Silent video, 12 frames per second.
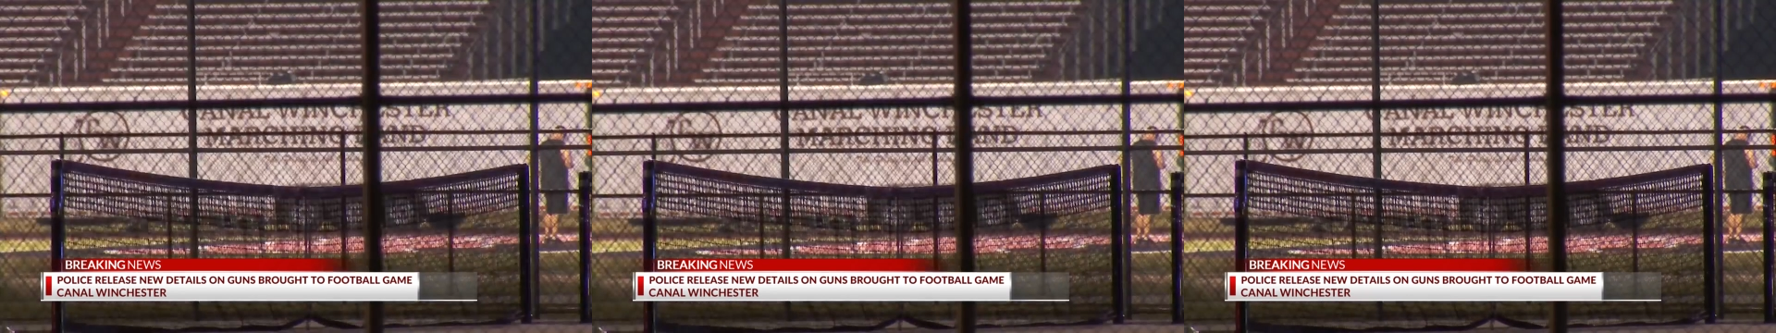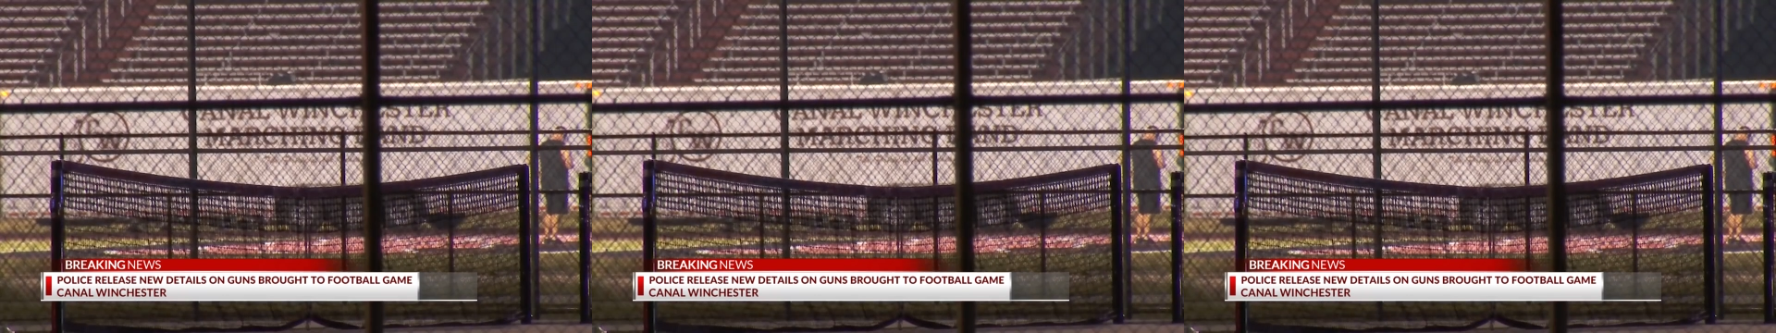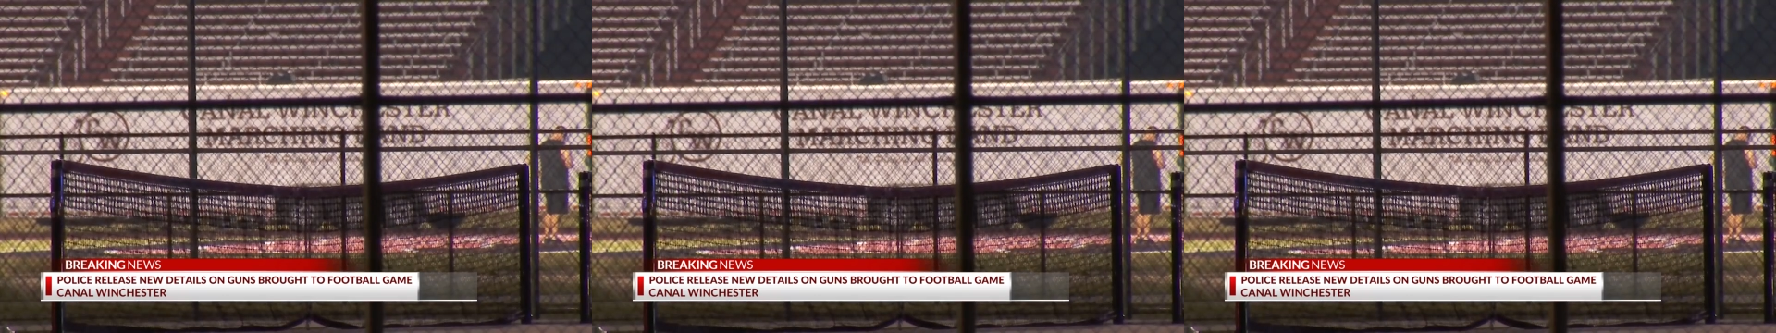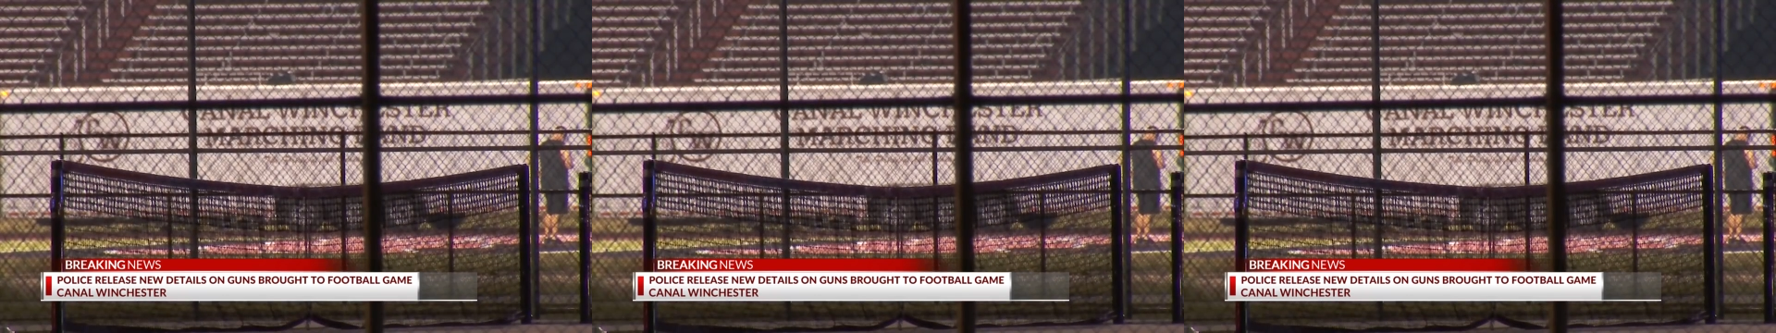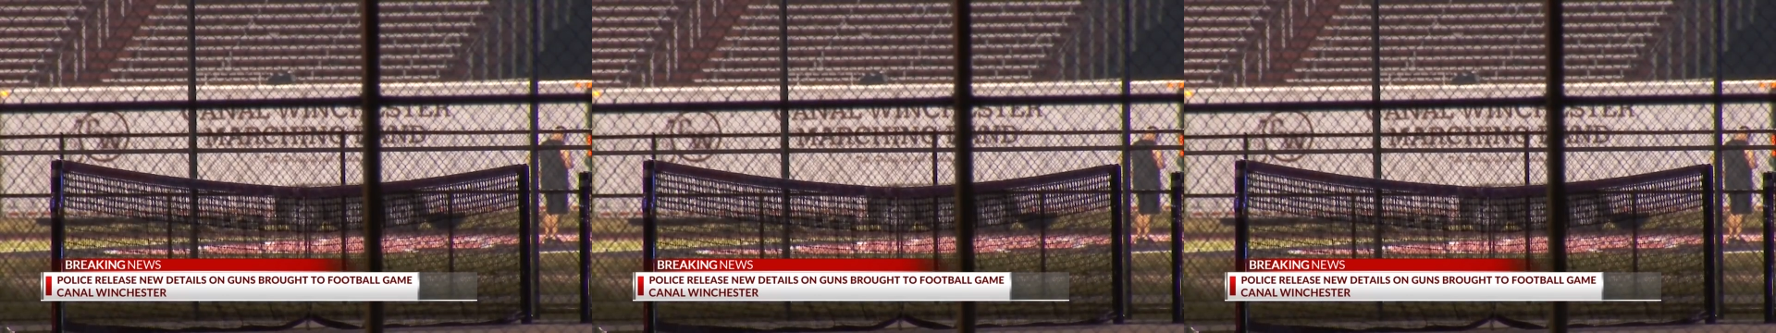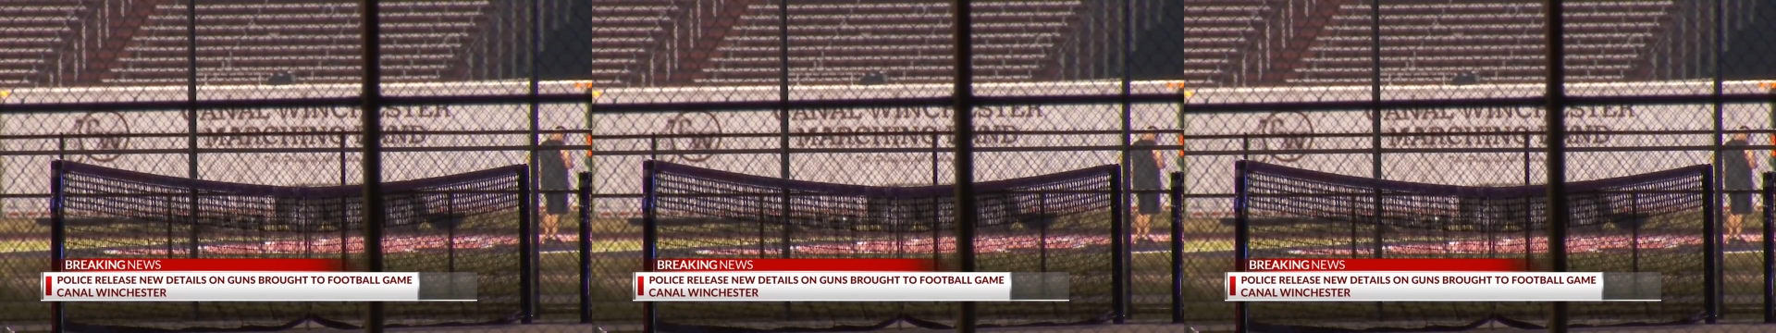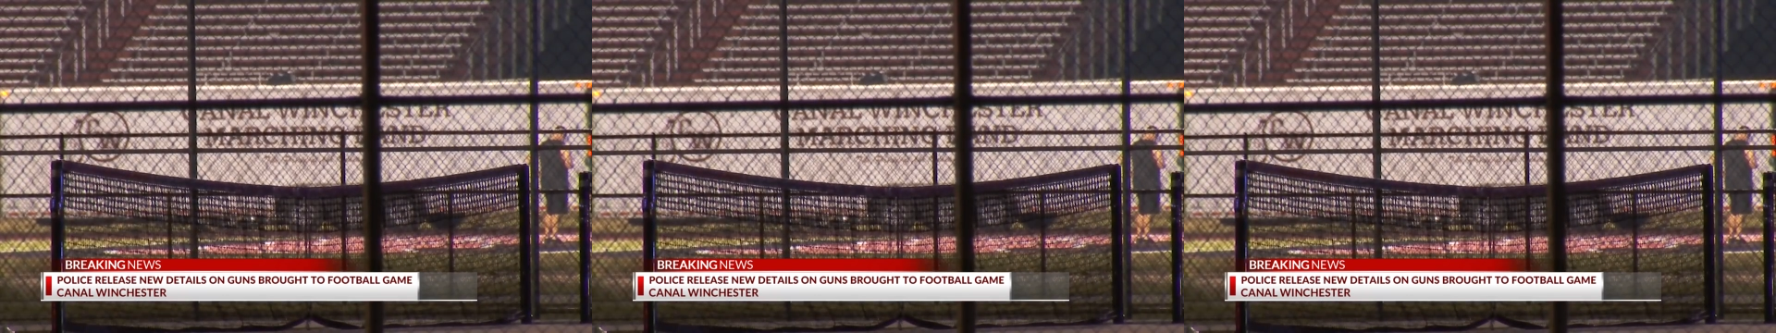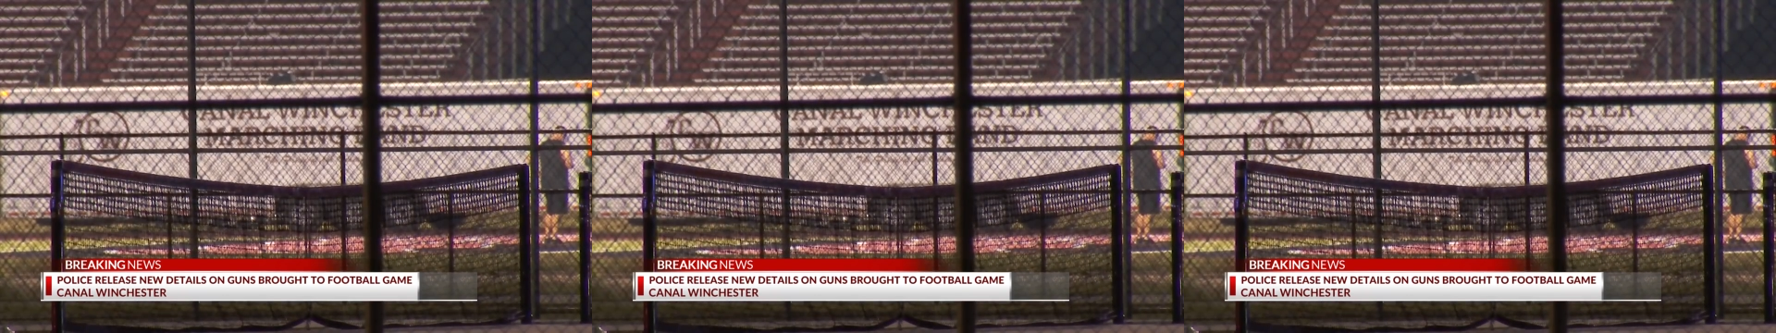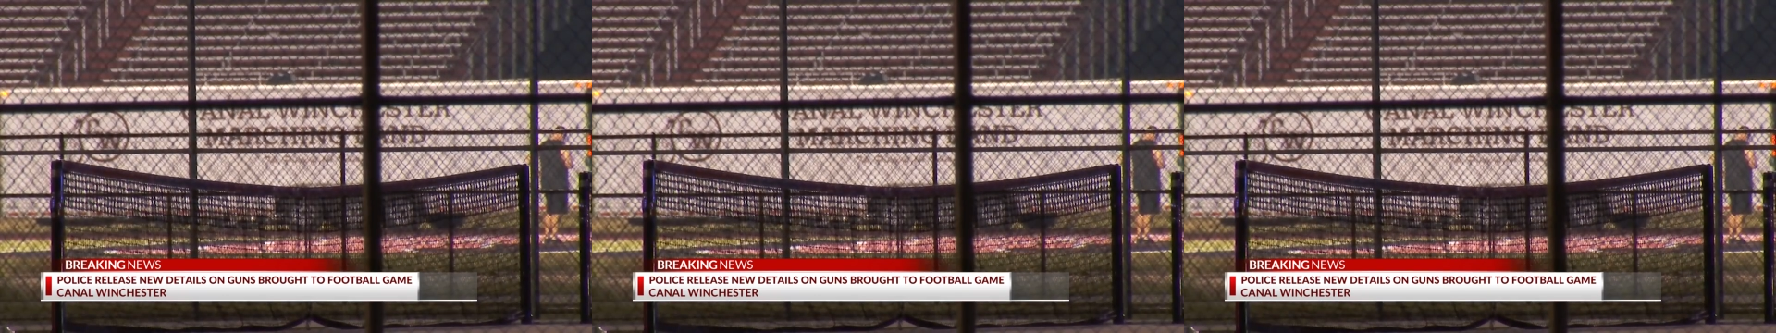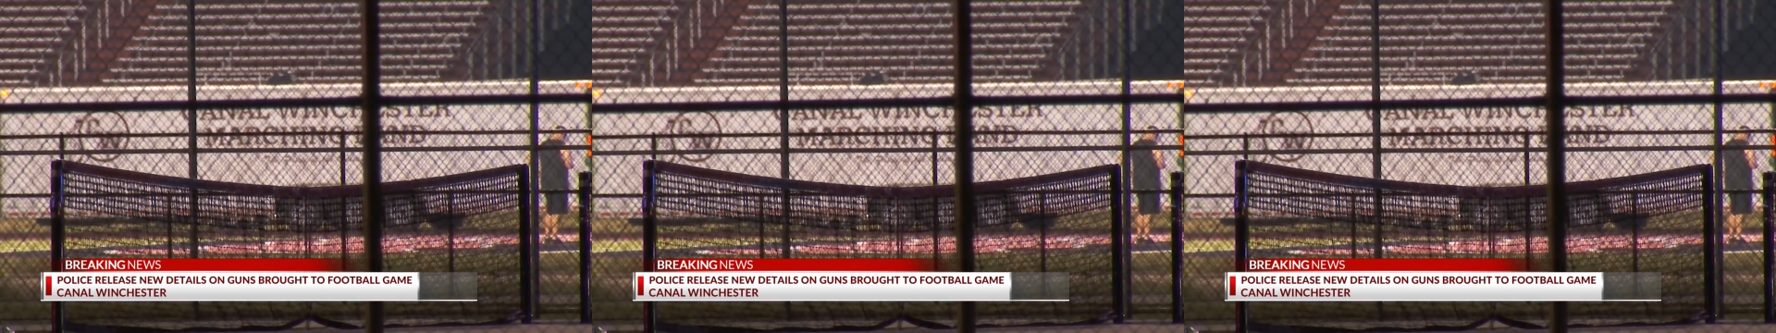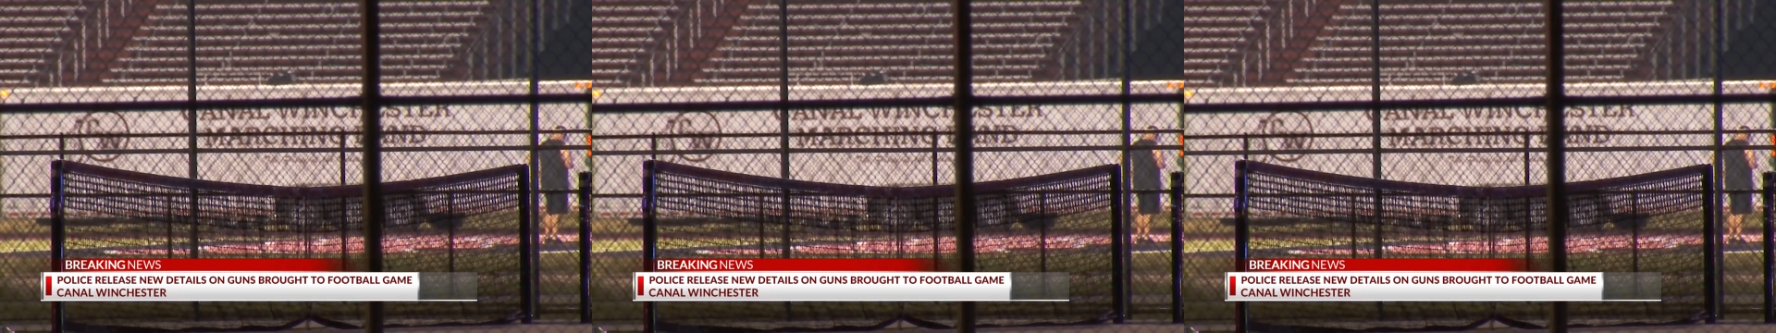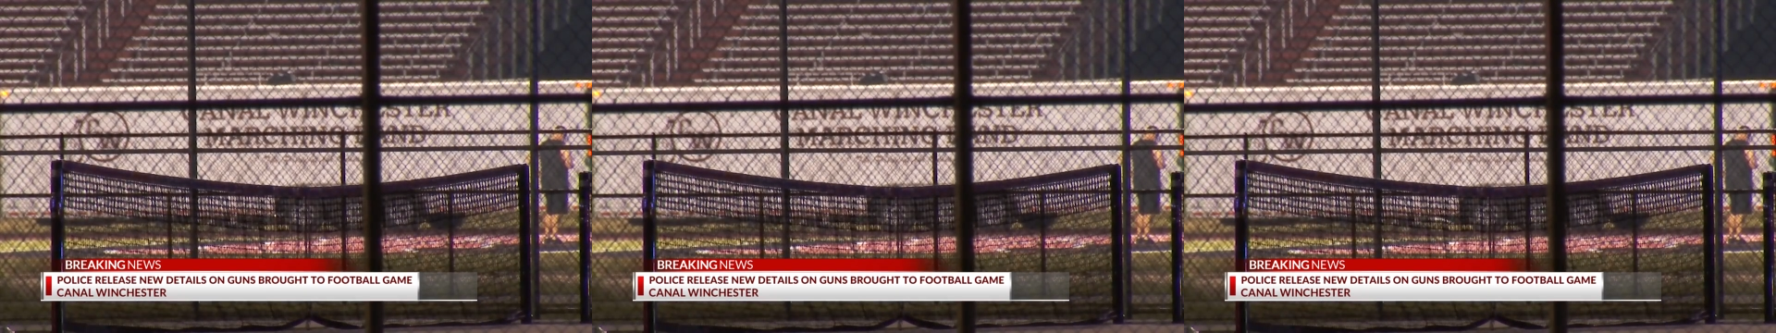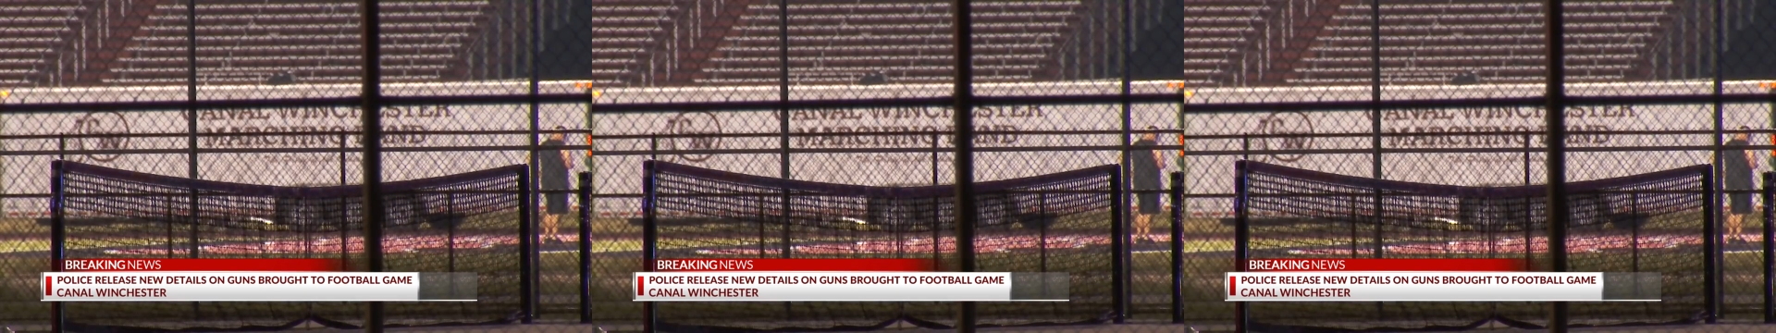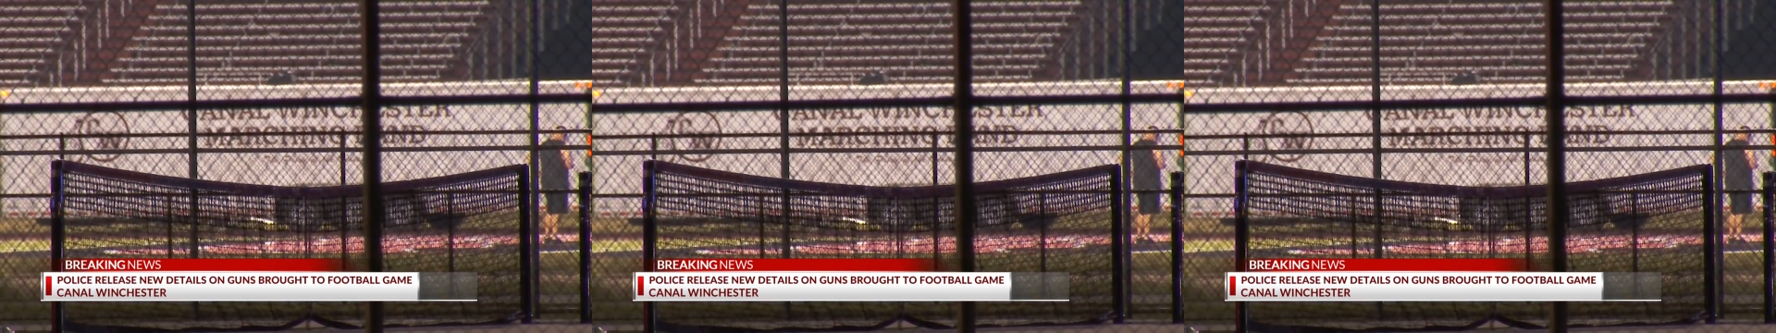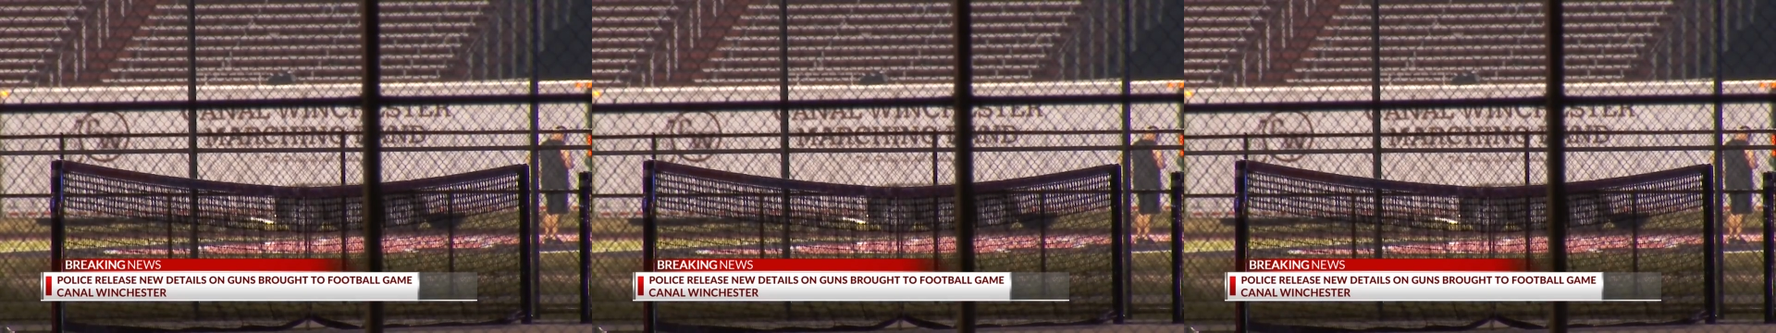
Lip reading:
Nobody's mouth can be seen.